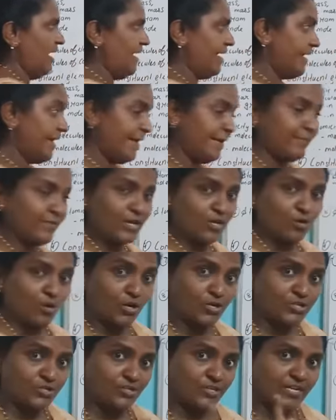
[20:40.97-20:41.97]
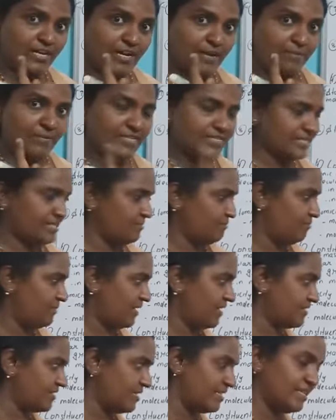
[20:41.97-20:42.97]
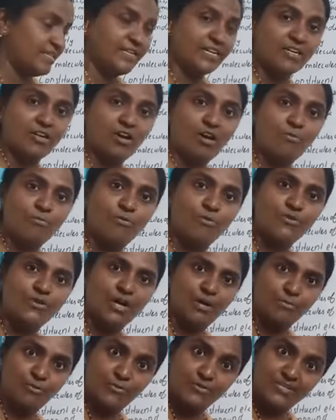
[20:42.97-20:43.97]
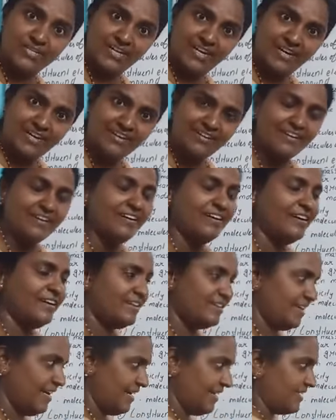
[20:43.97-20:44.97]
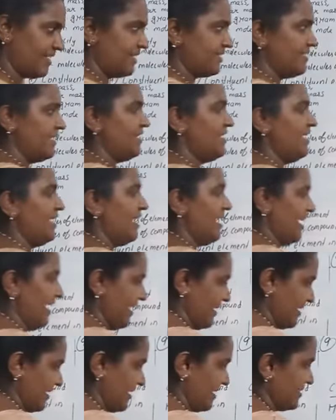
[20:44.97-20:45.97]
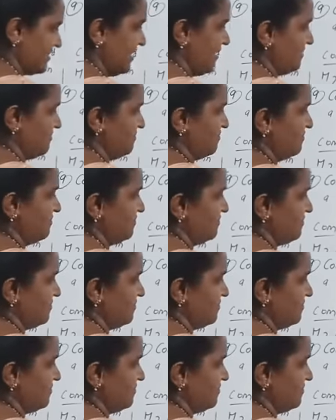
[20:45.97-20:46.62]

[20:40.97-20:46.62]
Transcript: And name the constant elements present in the compound ammonia, nitrogen, hydrogen.